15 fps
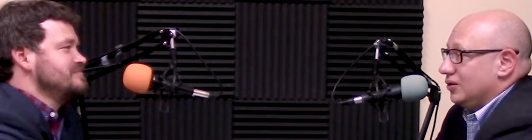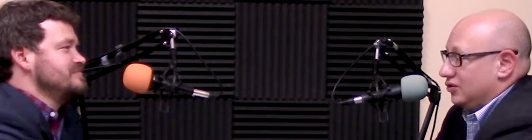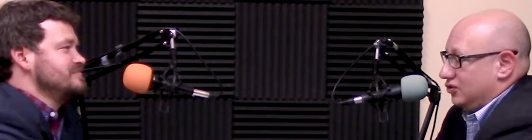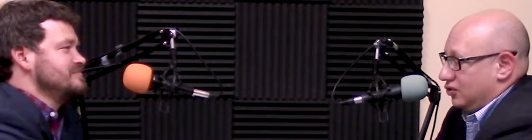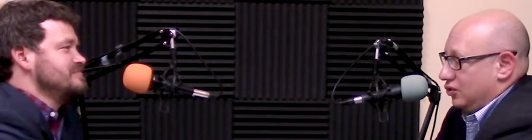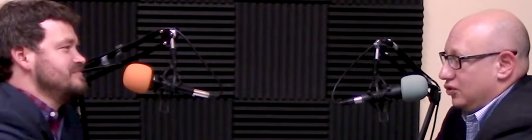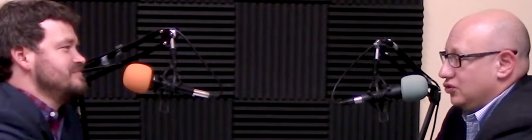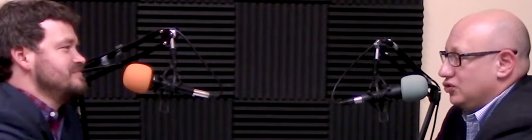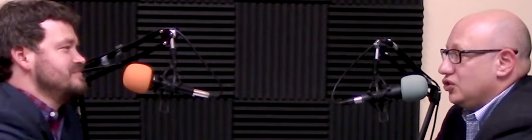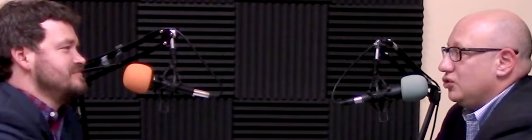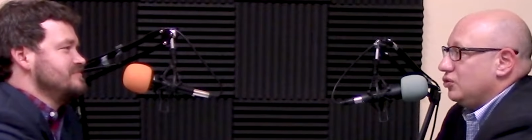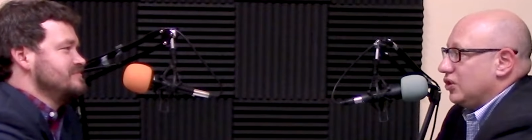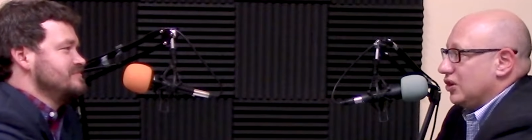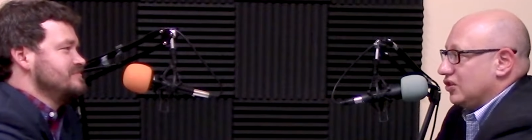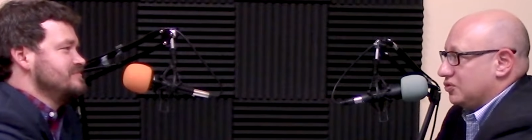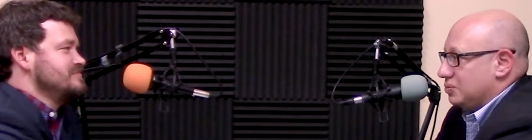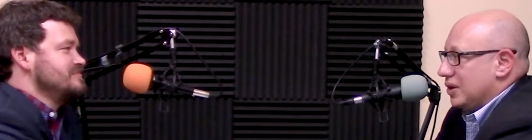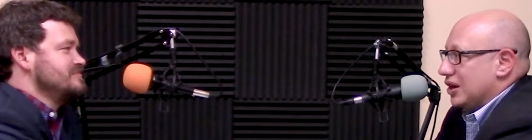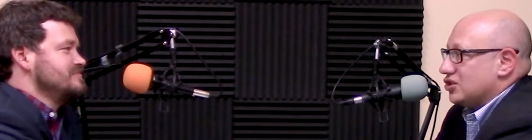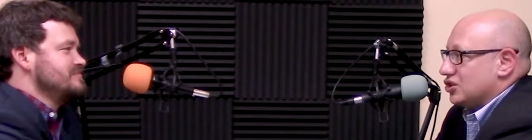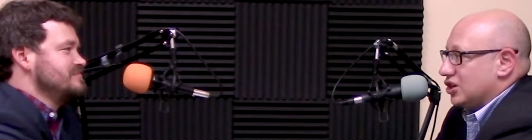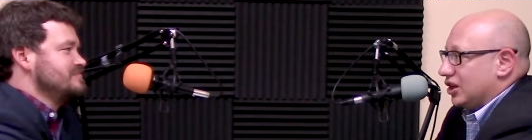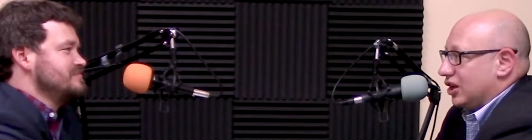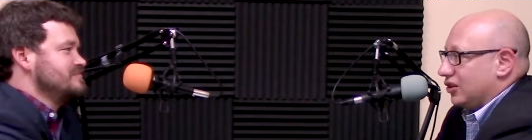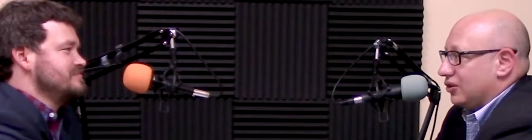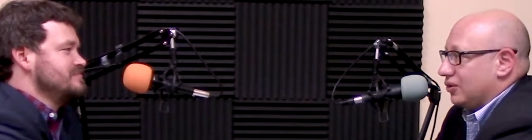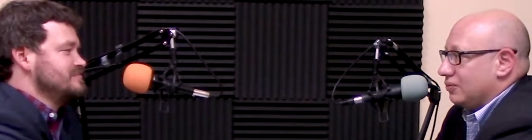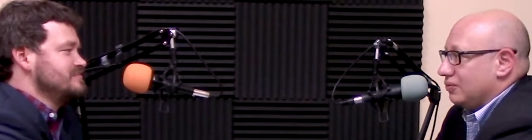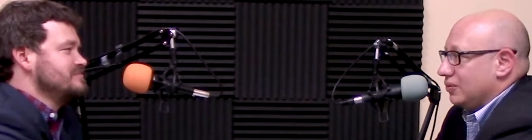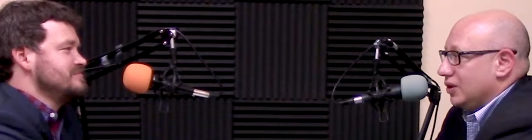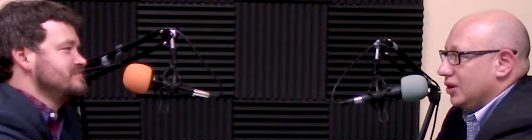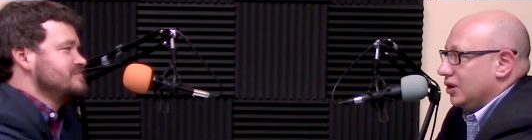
Speaker 1: So those two things mesh together.